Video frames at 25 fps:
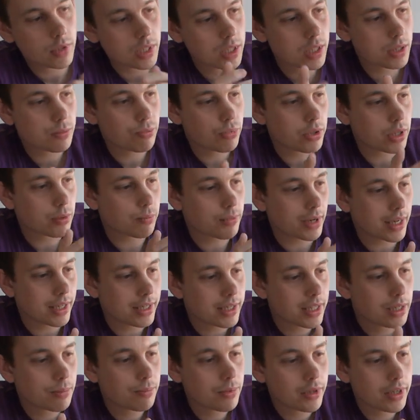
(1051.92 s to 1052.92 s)
it's pretty
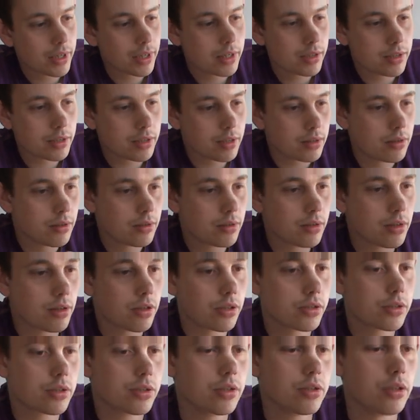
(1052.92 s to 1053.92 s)
basic, but it
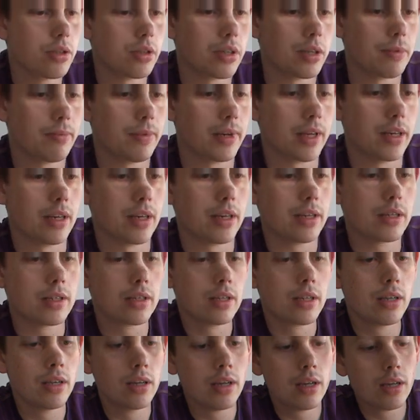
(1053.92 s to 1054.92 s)
looks good. I mean, it's,
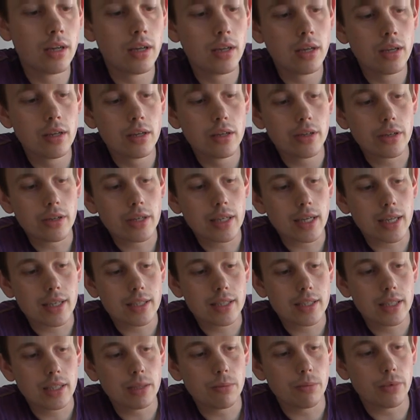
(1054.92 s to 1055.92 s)
you can't
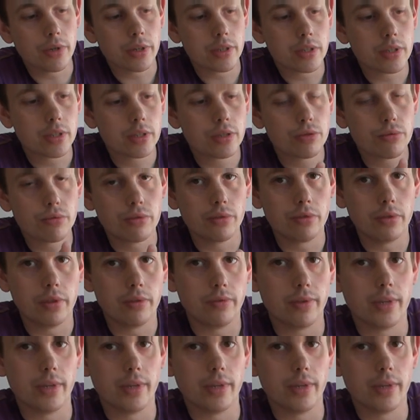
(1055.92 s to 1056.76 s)
see much through the